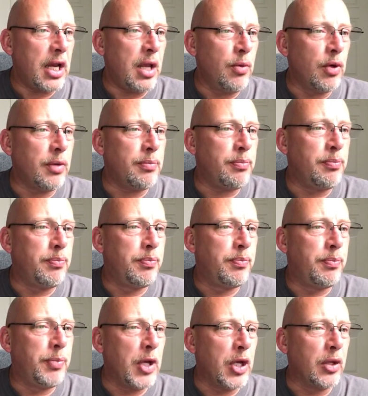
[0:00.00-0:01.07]
and he would
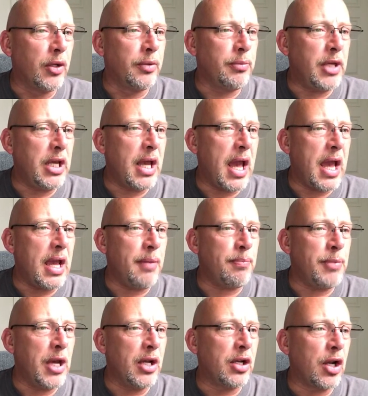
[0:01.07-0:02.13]
build me a
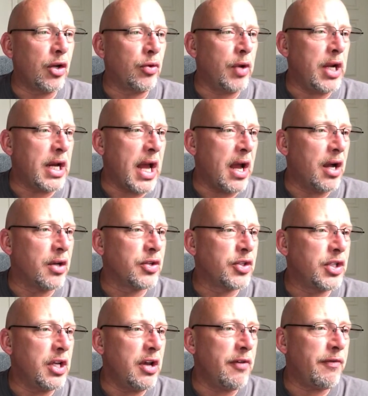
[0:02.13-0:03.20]
big
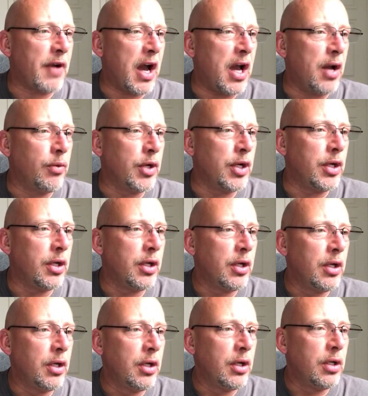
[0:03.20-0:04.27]
greenhouse if I would
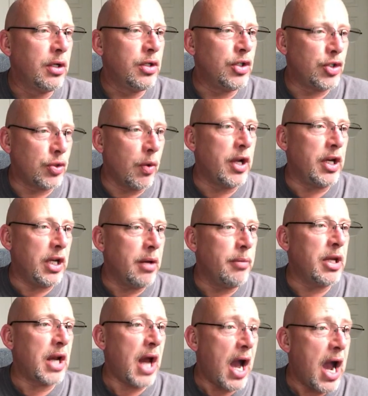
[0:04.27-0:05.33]
join
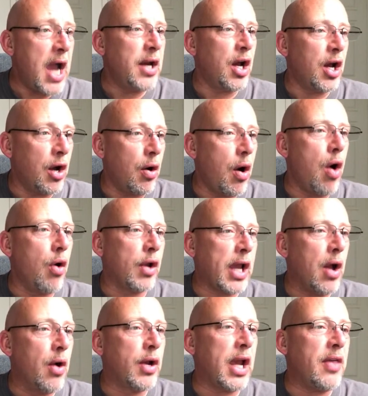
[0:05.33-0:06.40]
him in Idaho.
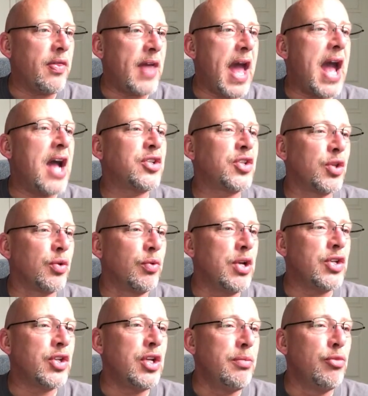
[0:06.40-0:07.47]
Okay, okay, that's the
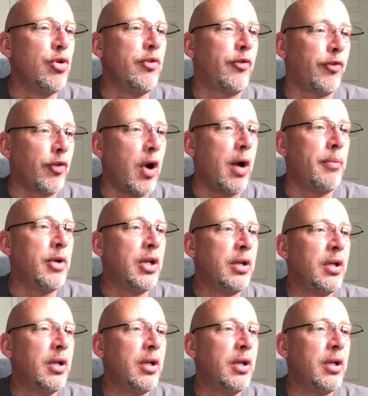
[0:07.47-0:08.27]
reason you moved from